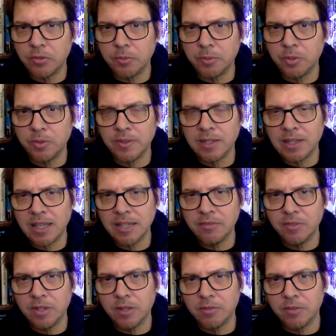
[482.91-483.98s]
between the life
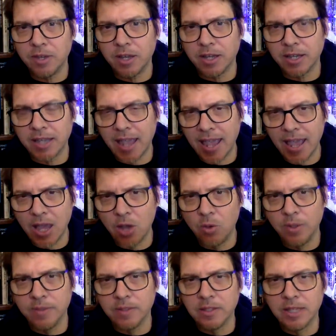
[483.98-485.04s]
of a cow
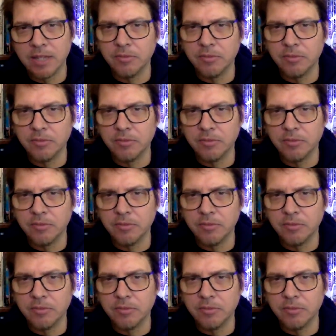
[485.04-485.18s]
and the life